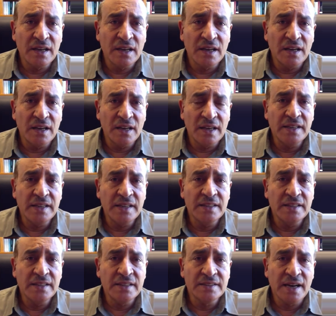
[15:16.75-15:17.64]
any
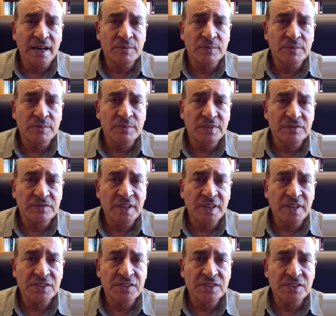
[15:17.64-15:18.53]
type of
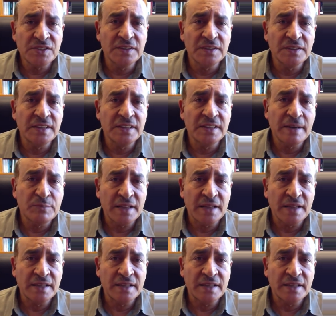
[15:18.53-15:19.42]
information on that
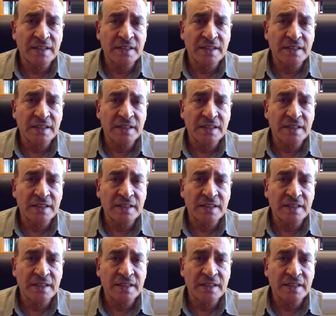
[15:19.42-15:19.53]
product.